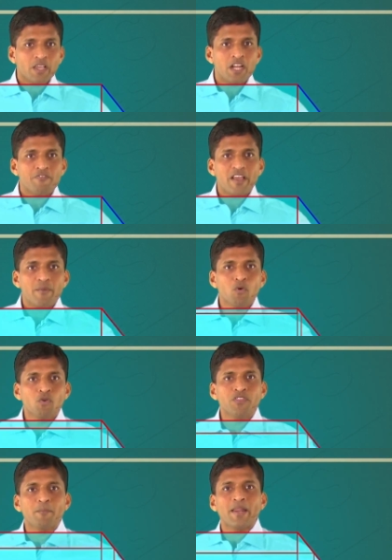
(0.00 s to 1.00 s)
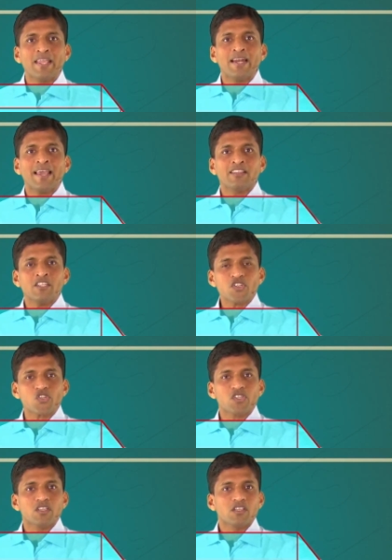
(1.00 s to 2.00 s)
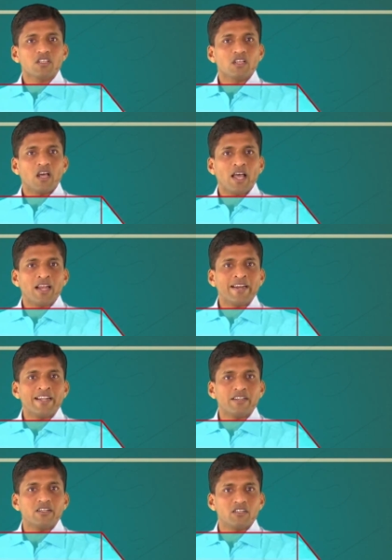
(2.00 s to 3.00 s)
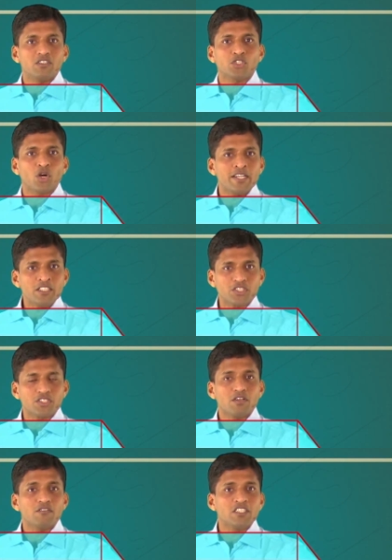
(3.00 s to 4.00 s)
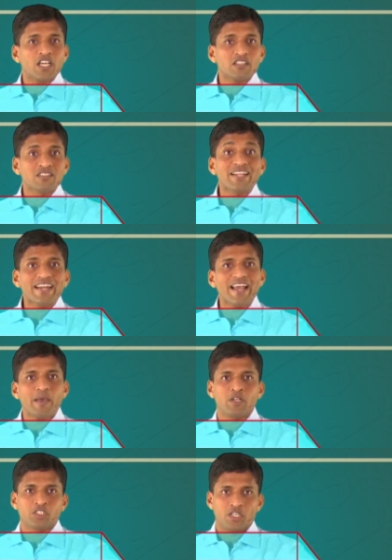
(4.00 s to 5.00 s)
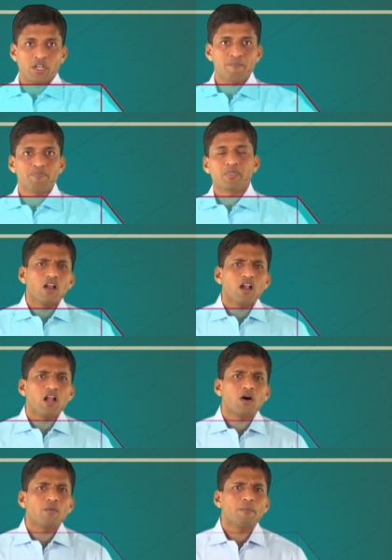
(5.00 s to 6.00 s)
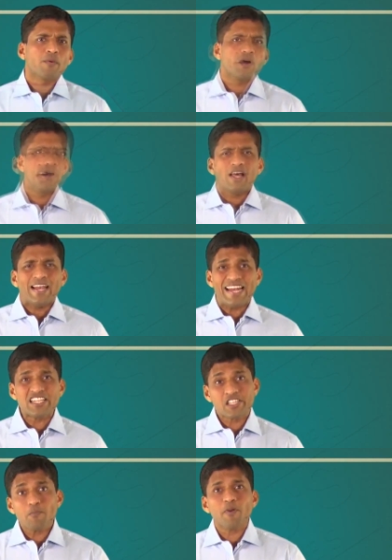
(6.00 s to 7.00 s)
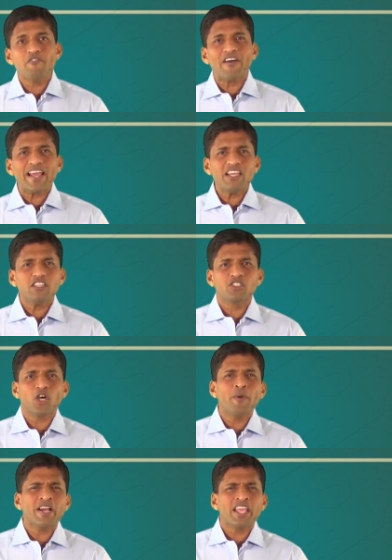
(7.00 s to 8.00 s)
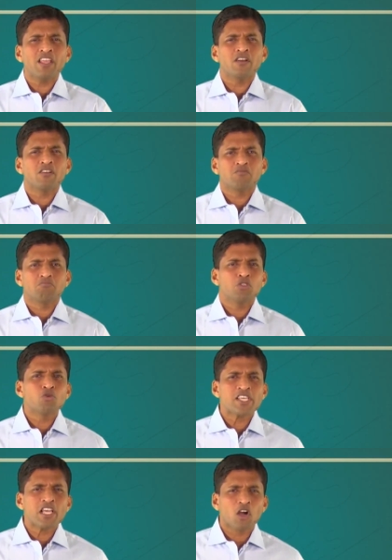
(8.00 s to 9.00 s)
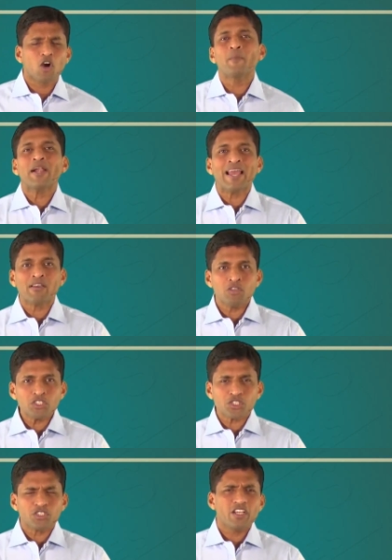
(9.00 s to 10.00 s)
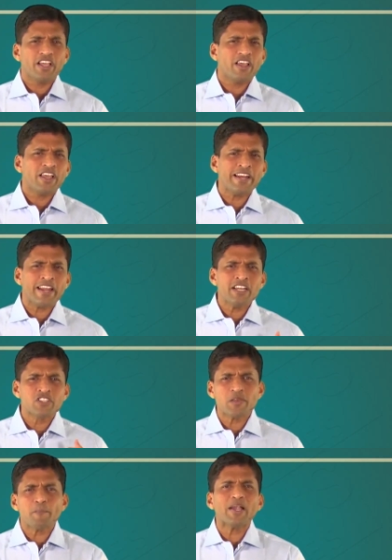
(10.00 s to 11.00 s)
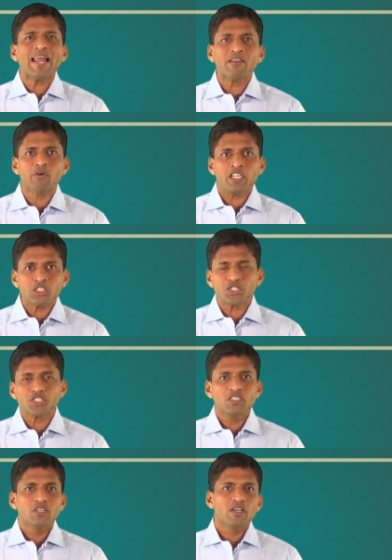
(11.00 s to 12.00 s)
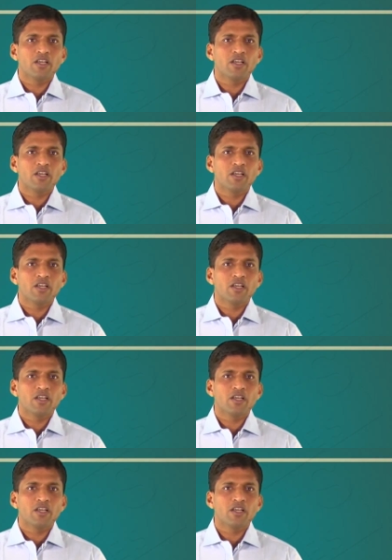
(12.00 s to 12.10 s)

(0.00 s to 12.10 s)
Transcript: And if I move the plane like this, I'll get solids, which are three dimensional. Now, let's simplify geometry in using common language and in simple language.